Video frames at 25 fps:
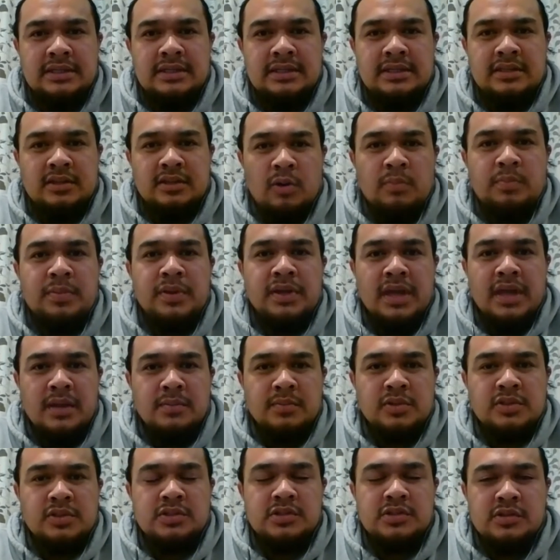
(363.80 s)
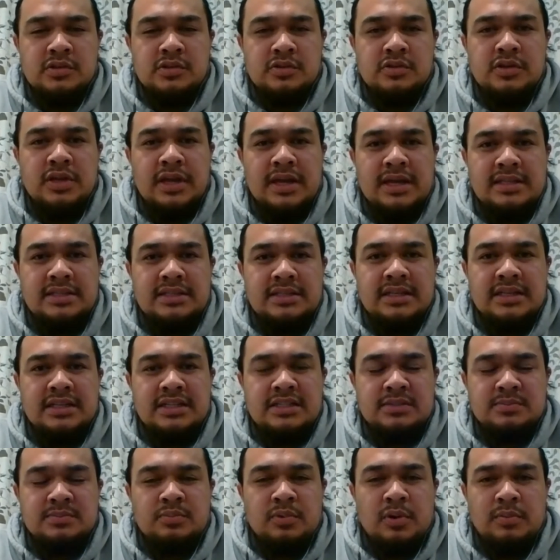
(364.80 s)
not being able to do that is
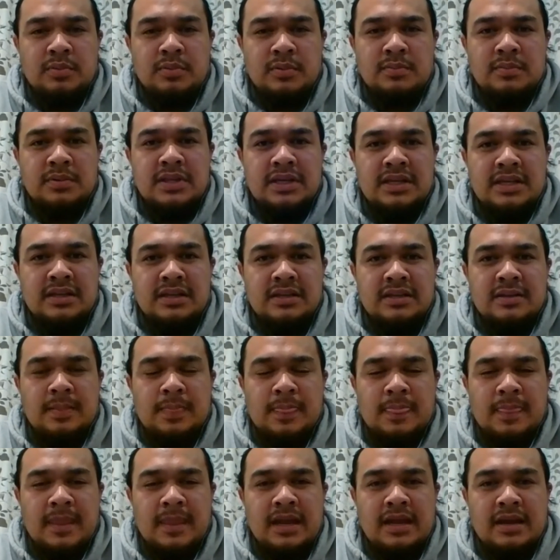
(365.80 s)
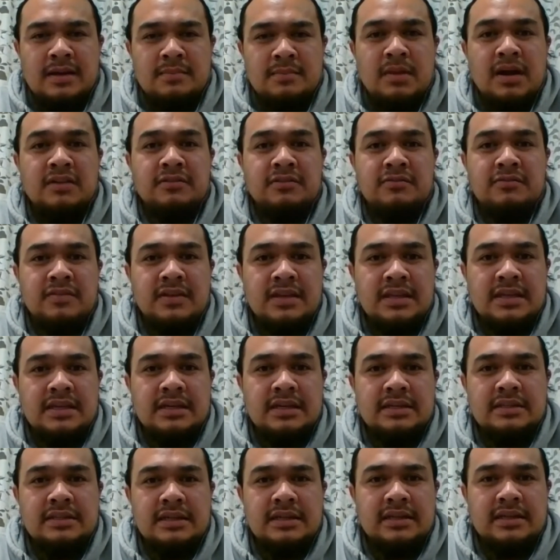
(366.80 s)
probably my
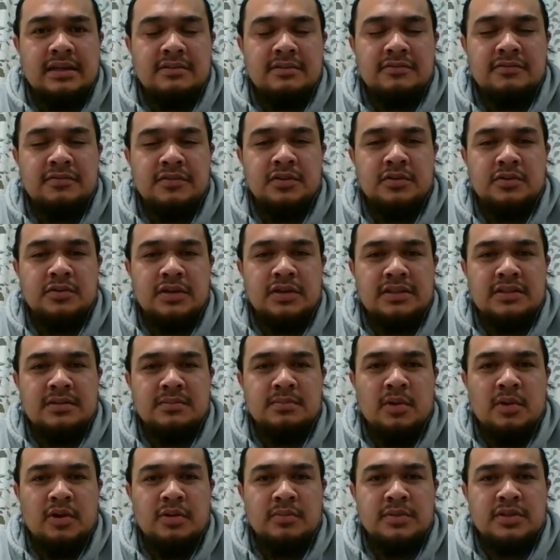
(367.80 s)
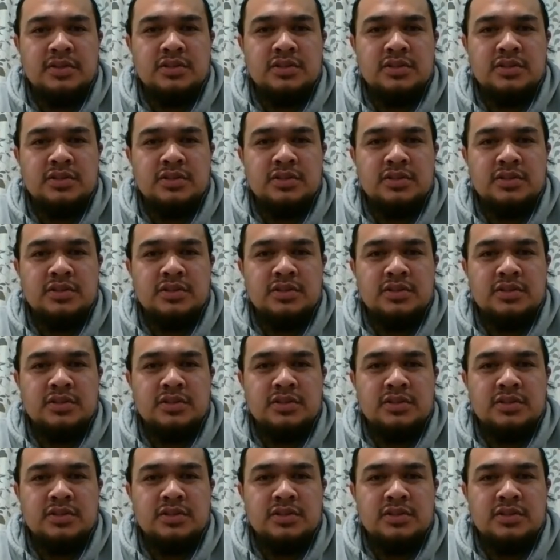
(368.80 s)
fear that I feel at the moment,